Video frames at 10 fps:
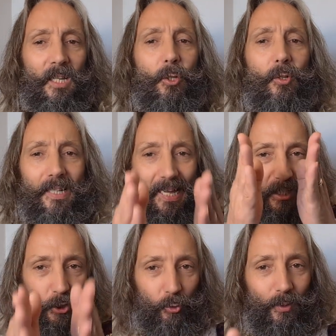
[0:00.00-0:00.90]
You can
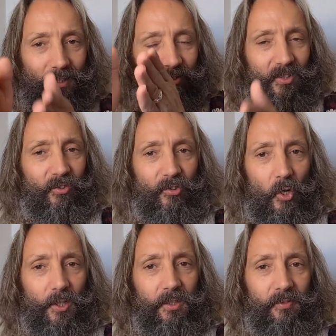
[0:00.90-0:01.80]
get grids
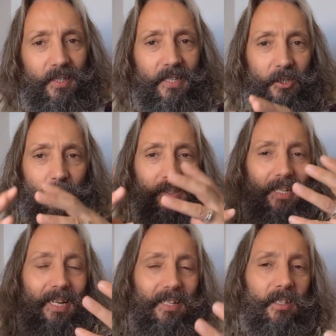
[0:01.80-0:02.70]
inside of it, you can
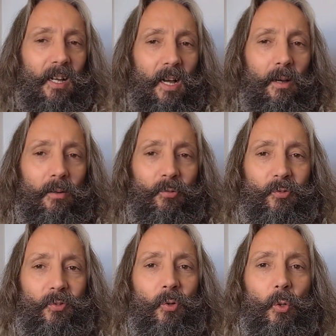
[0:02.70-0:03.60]
get
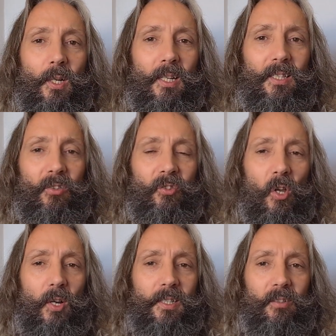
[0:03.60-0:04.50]
foil
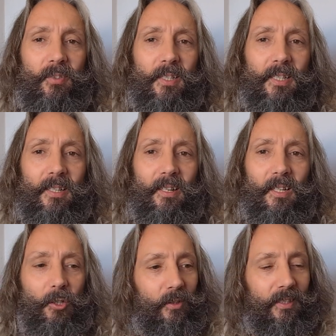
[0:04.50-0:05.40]
inside of it,
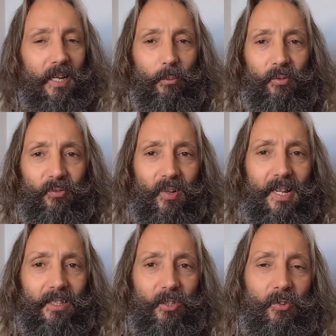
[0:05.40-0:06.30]
you can get
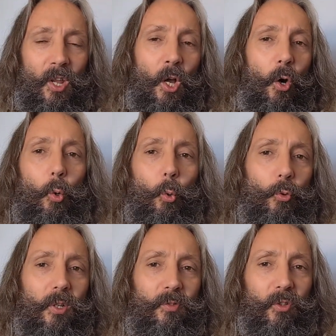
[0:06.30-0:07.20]
reflectors,
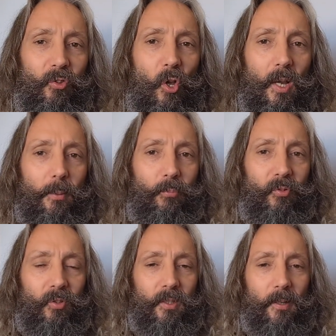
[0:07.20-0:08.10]
all different
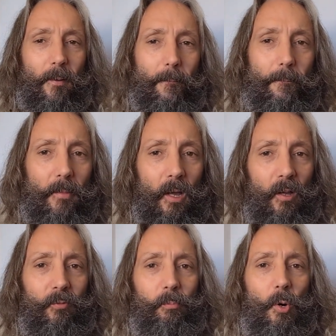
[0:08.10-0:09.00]
types
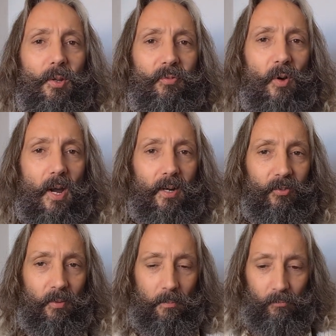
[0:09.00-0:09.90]
of
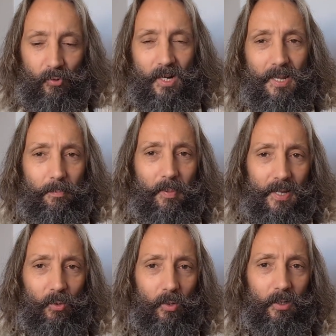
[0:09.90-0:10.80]
modifiers. Really
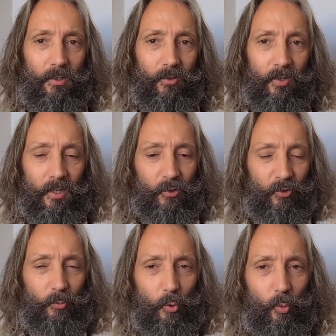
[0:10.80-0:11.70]
big ones,
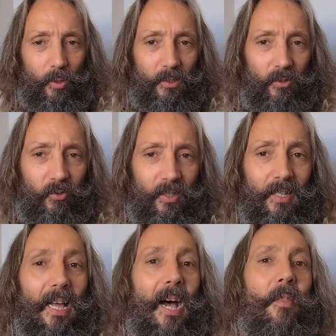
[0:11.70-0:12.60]
small ones,
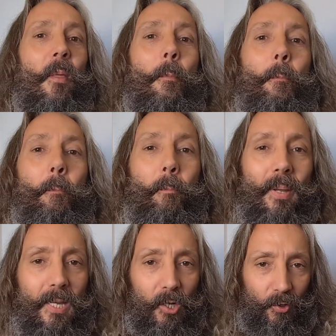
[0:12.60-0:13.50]
and the
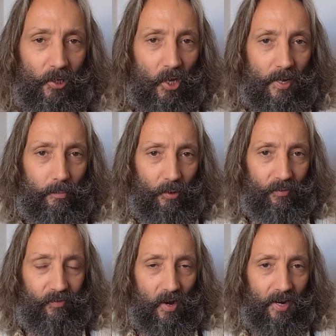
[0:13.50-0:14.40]
bigger the light
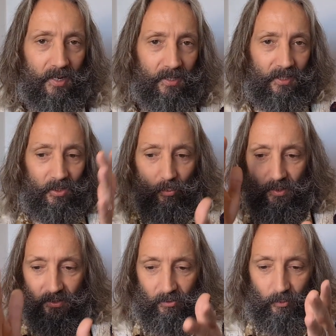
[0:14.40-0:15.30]
modifier
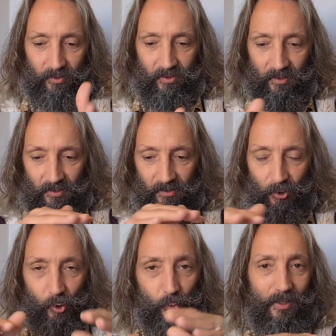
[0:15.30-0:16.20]
with
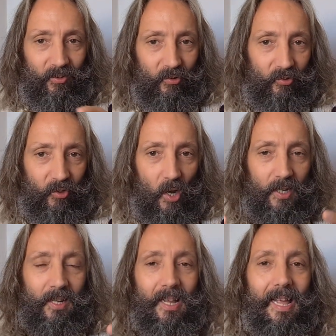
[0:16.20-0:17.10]
the grids
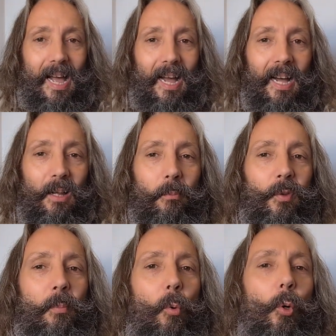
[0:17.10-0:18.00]
inside,
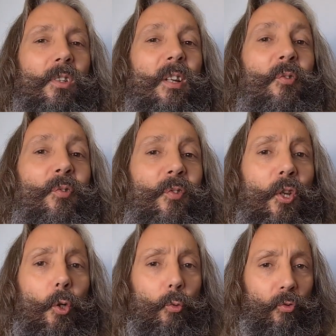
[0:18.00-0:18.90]
the more
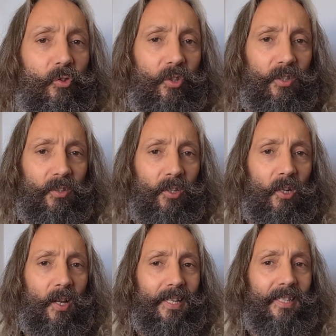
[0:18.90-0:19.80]
diffused the
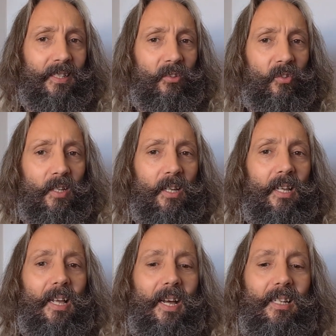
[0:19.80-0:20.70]
light is.
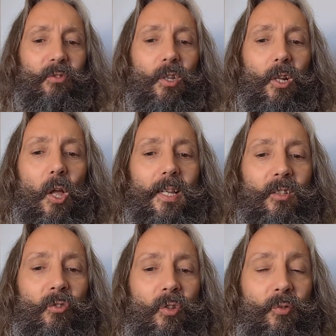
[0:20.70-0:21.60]
And if the light
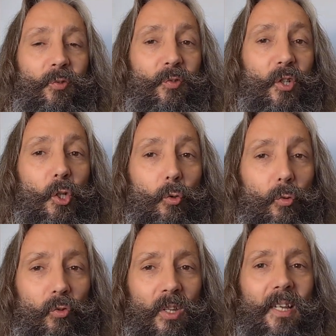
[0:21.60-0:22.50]
is
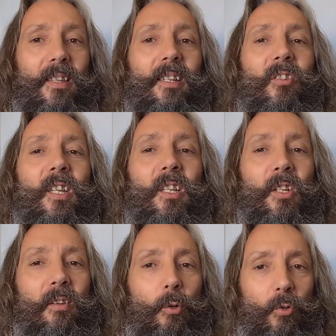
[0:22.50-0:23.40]
diffused, then it's going to
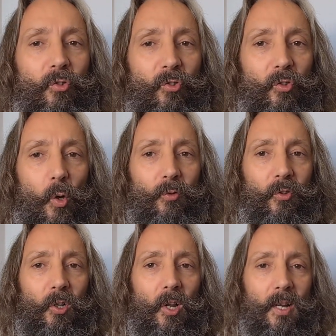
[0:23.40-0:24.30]
give you a
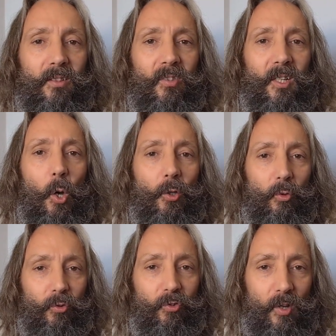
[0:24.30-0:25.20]
softer lighting on
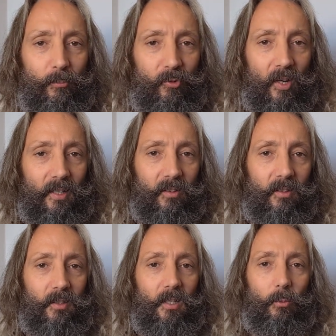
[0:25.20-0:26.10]
your subject,
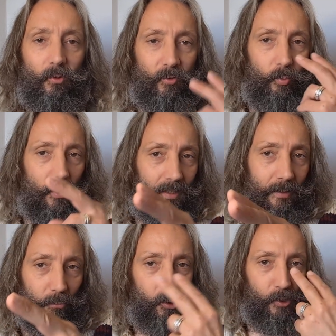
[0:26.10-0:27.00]
which is why I
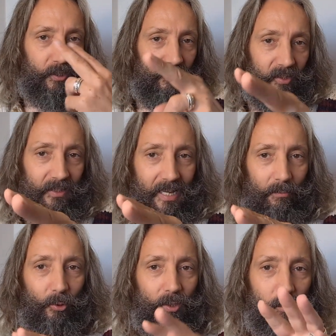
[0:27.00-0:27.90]
keep looking into the
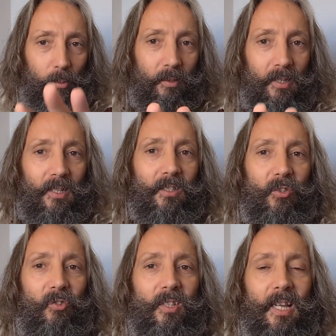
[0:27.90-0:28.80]
camera at the moment
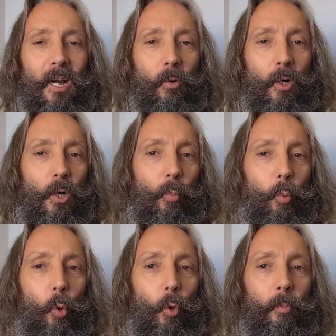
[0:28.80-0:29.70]
to see how
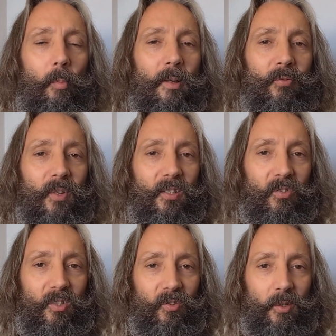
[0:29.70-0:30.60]
warm my
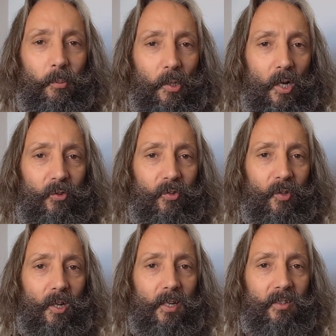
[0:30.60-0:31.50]
face is in regards to
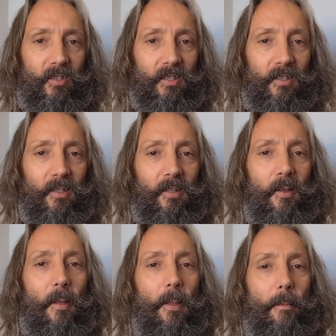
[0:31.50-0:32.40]
the lighting.
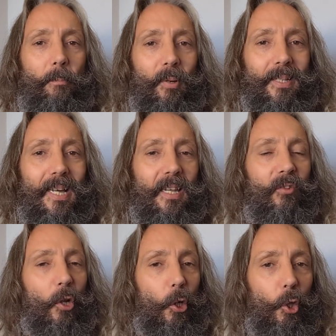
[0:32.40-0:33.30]
But yeah,
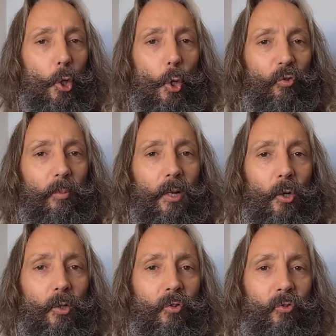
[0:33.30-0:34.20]
there's a lot to be
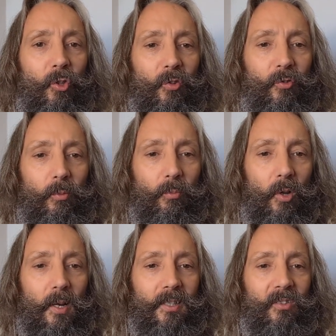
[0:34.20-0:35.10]
learned just from
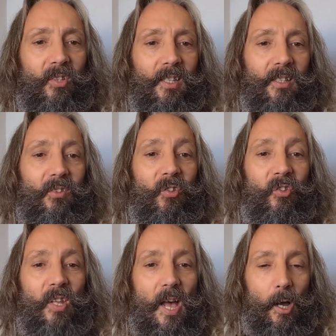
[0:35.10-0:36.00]
lighting
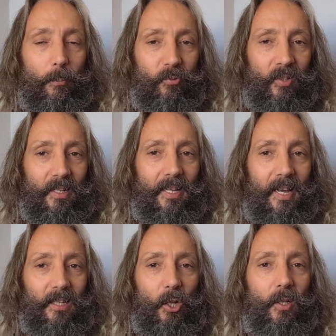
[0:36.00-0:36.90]
setups
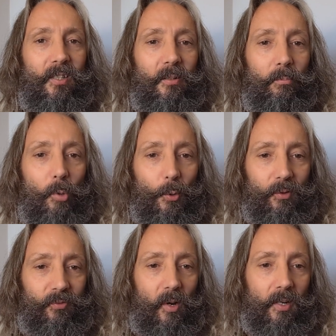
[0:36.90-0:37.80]
and lighting
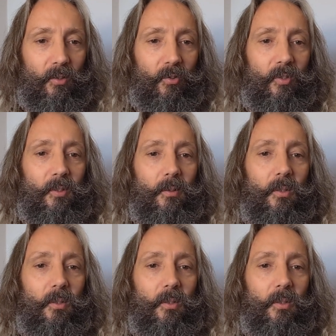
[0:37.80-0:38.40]
modifiers.